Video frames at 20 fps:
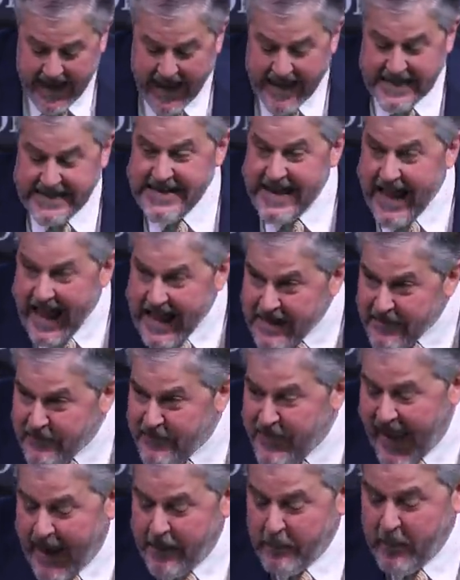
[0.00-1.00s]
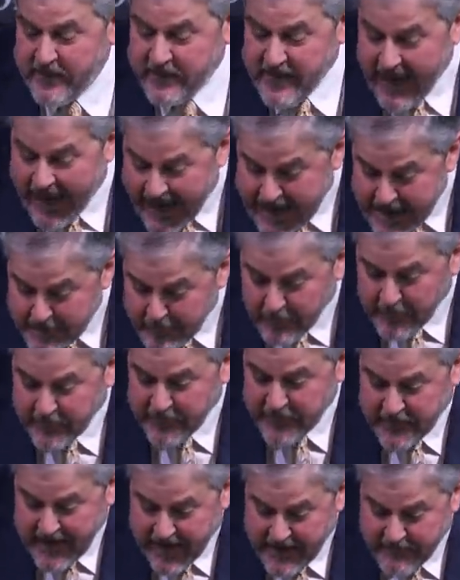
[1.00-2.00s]
And none of that was able
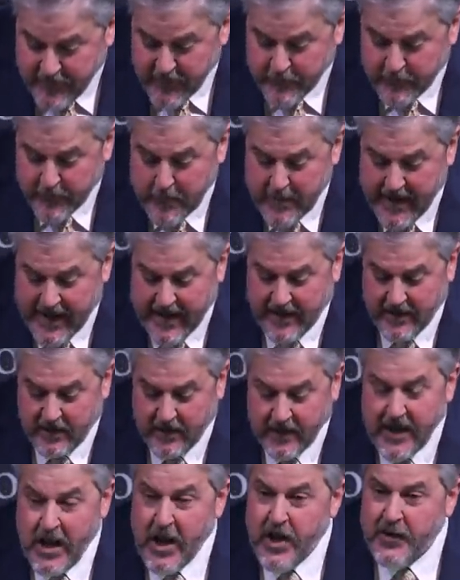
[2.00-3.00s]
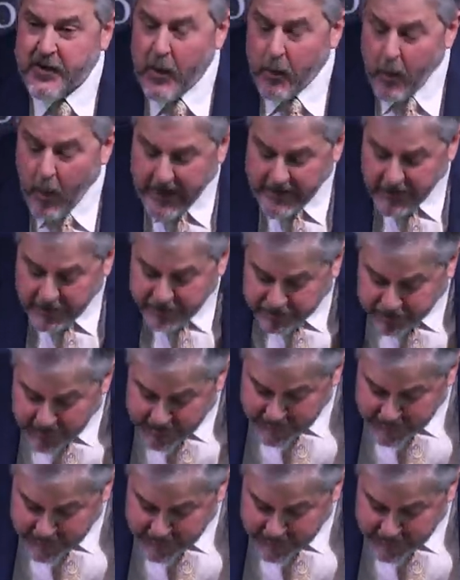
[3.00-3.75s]
to save them from hell. So, what does